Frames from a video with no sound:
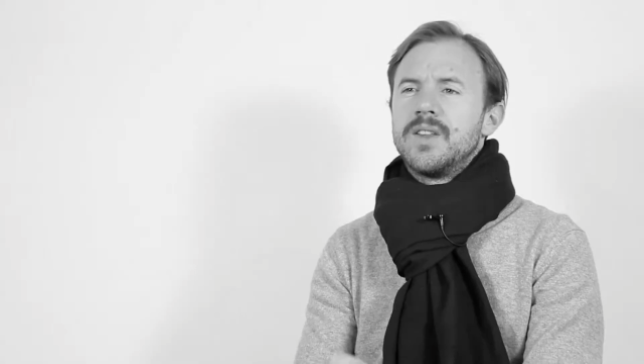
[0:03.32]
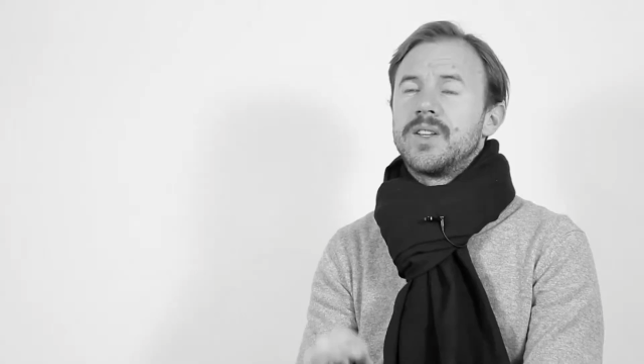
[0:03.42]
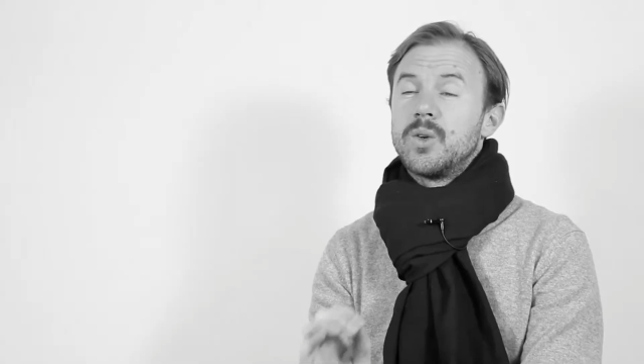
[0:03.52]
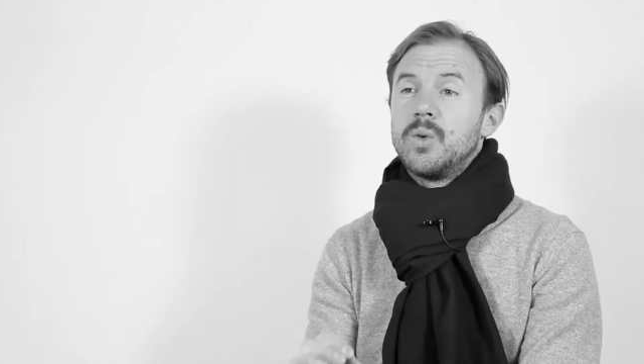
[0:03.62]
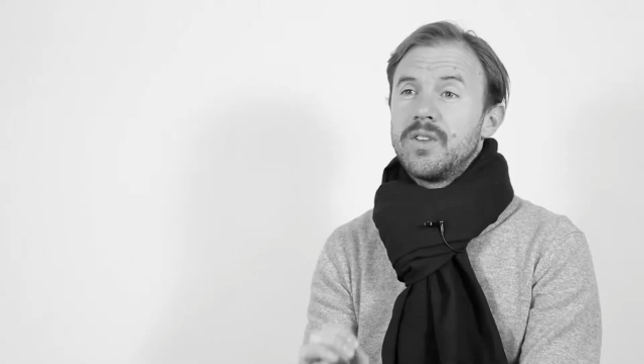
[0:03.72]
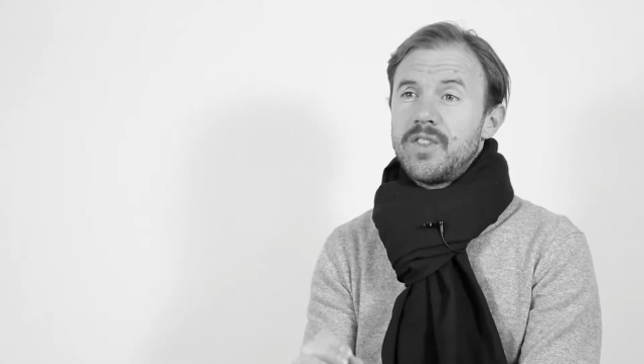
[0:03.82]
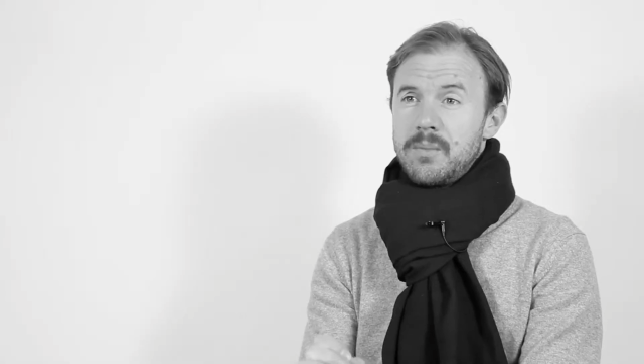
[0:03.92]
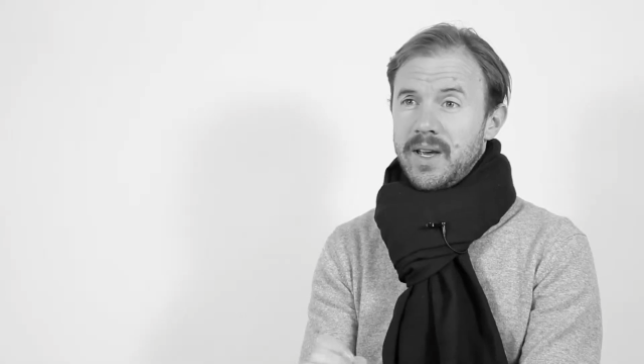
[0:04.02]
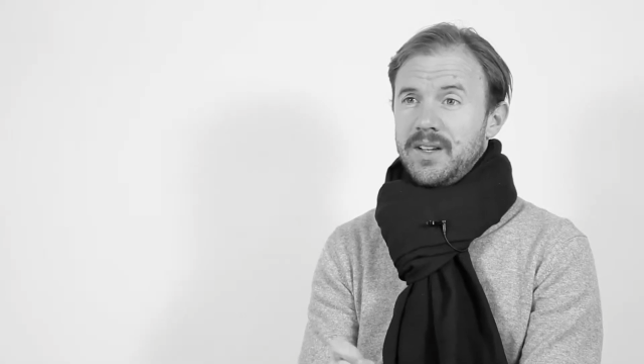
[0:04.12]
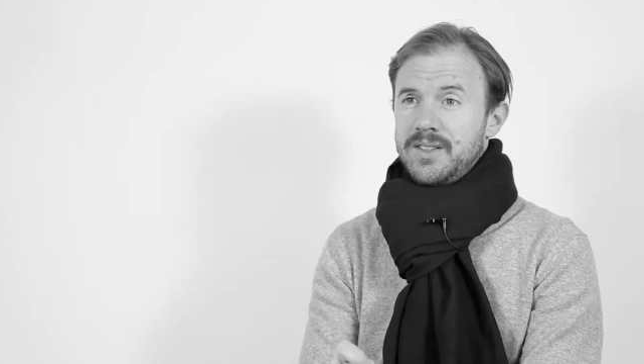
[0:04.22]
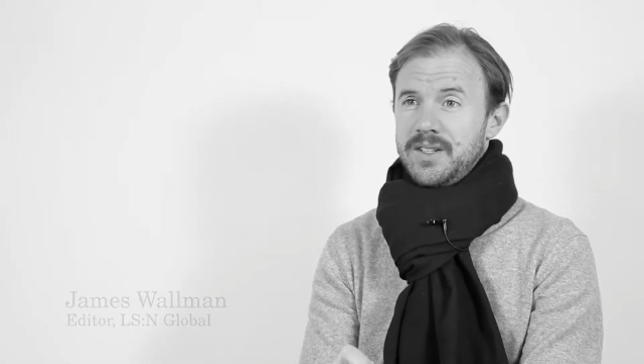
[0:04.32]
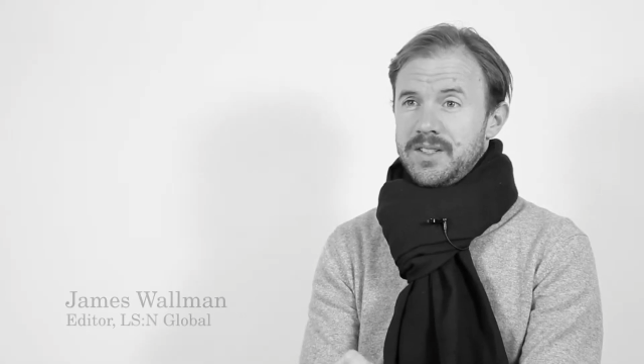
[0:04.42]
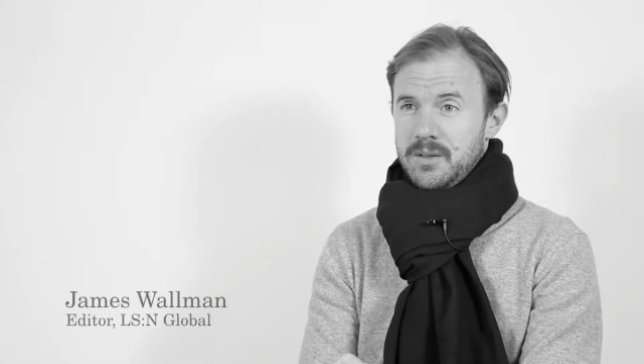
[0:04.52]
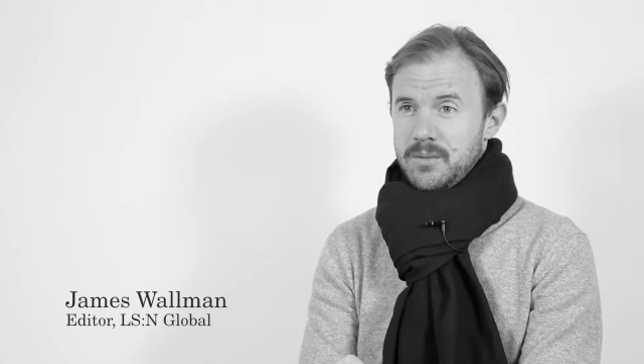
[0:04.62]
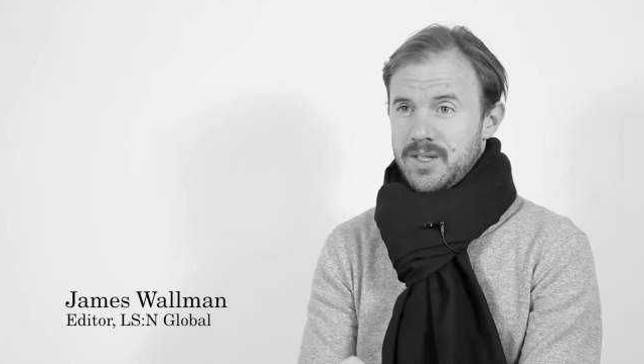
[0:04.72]
The dawn of the mega
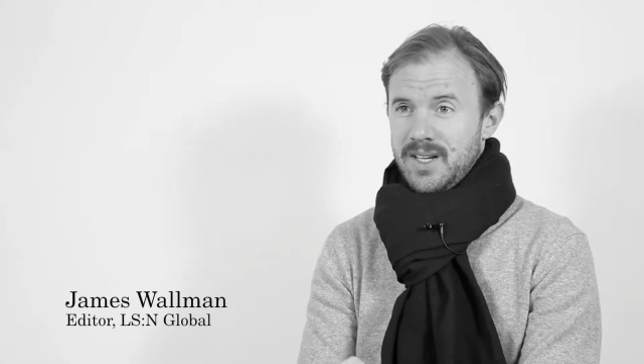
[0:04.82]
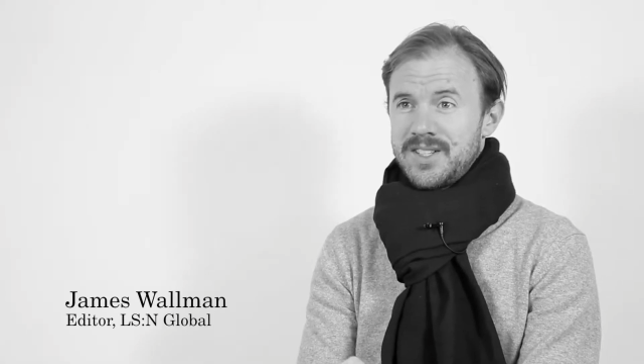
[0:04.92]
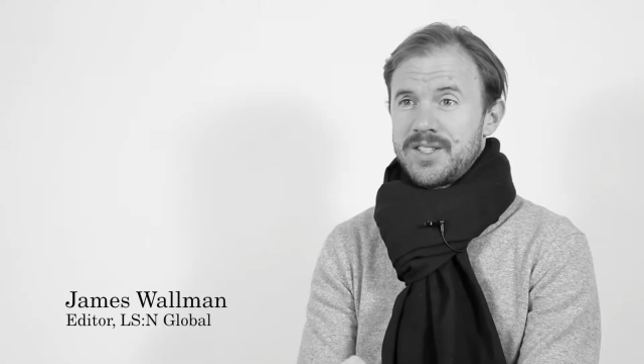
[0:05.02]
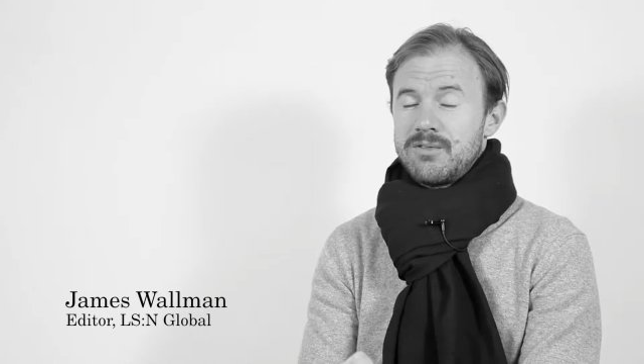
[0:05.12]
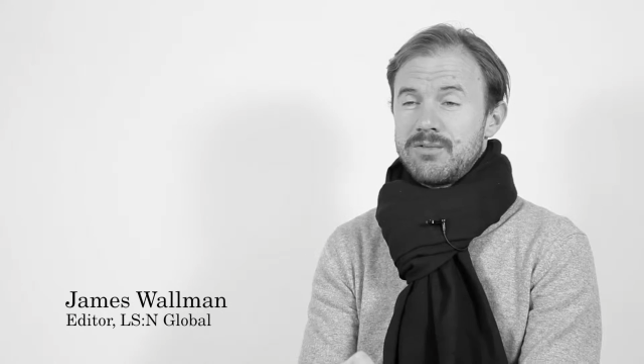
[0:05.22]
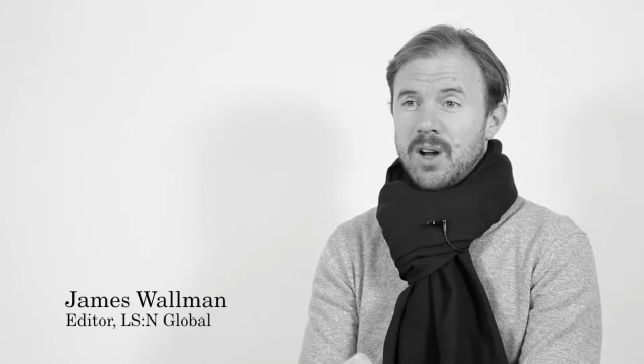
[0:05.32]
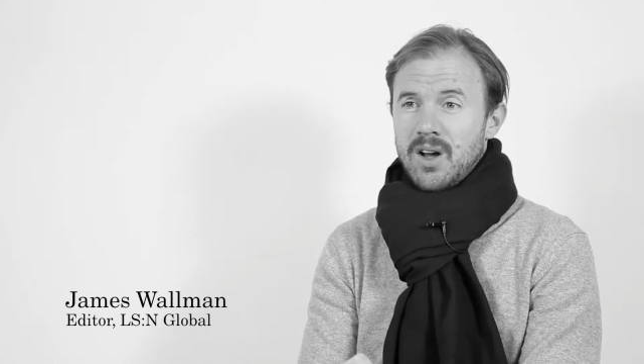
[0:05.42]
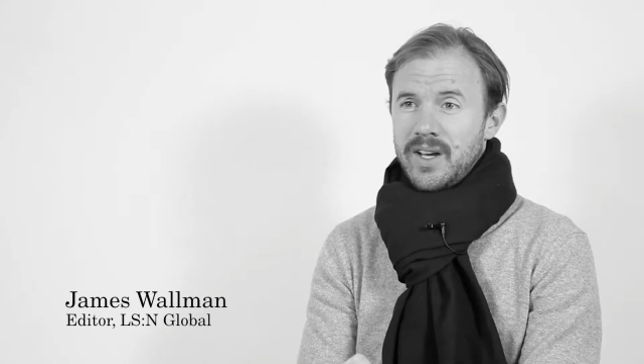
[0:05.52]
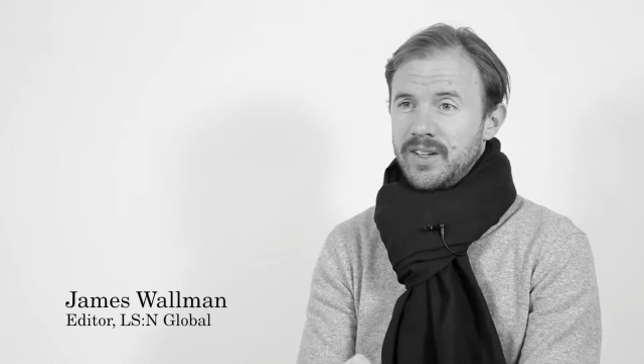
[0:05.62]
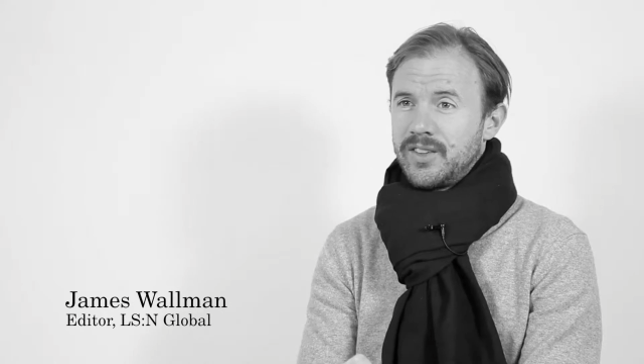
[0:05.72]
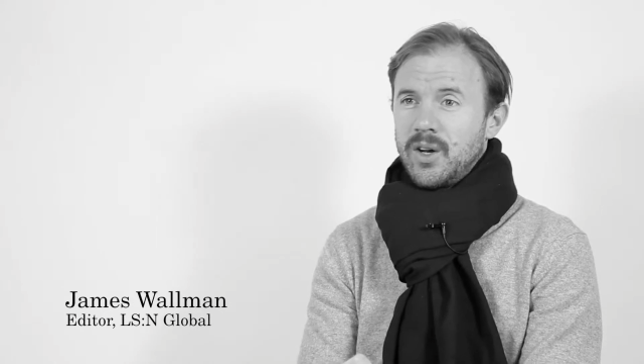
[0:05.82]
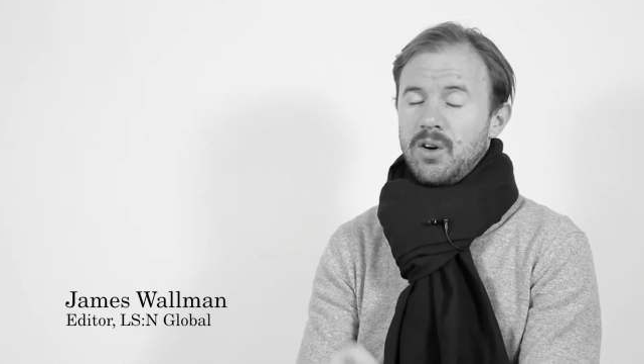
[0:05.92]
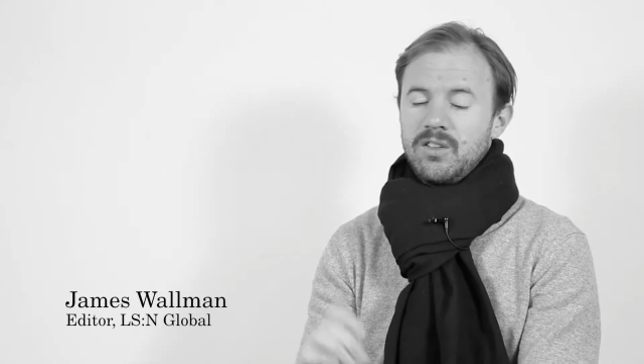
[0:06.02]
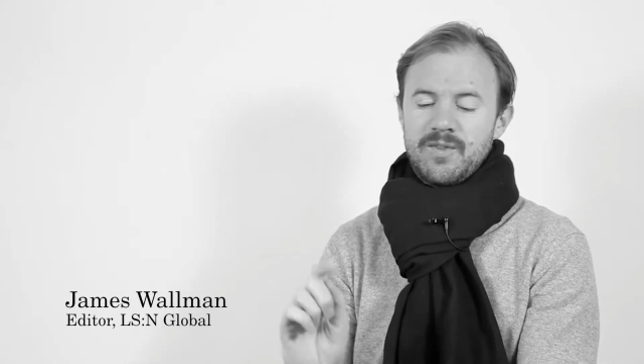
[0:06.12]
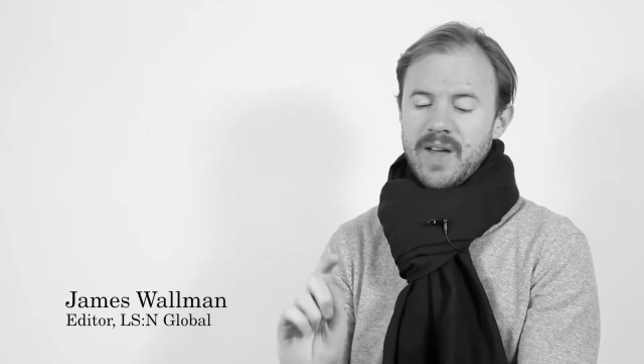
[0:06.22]
systems is the rise
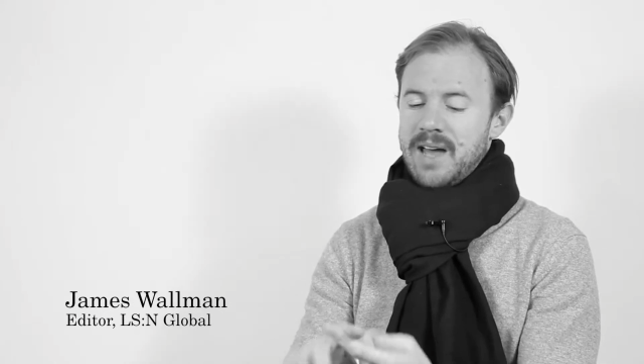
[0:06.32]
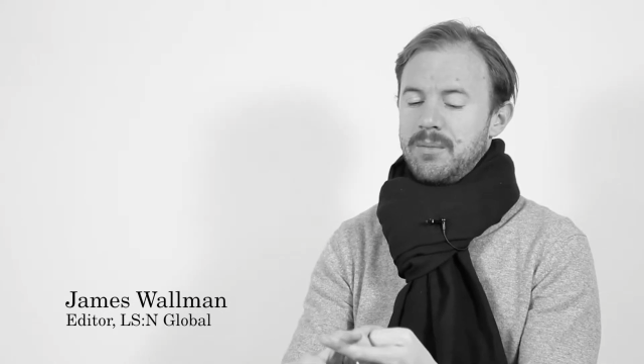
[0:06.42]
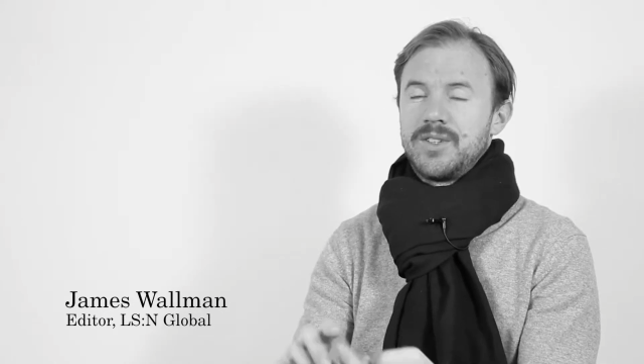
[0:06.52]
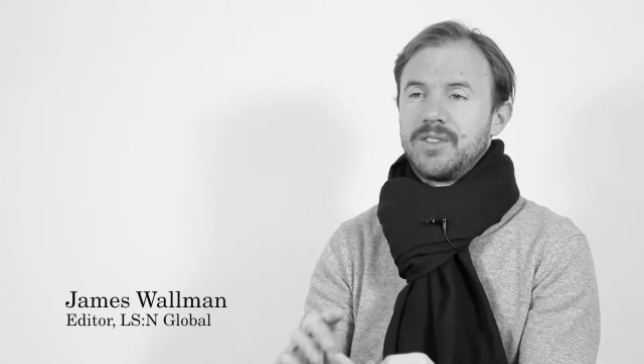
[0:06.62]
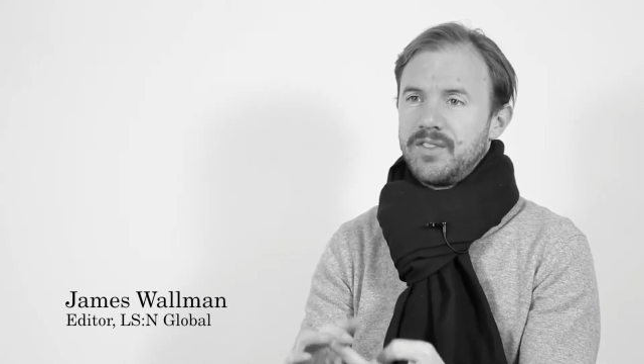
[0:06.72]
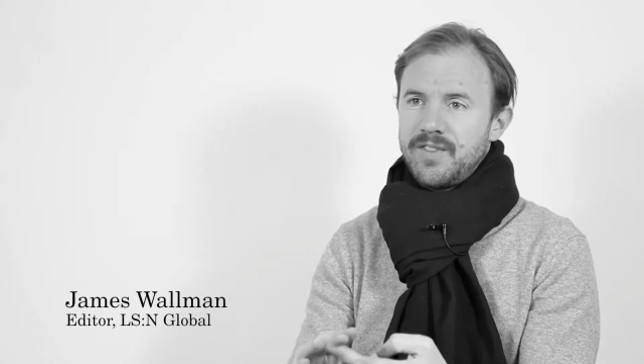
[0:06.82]
of Amazon,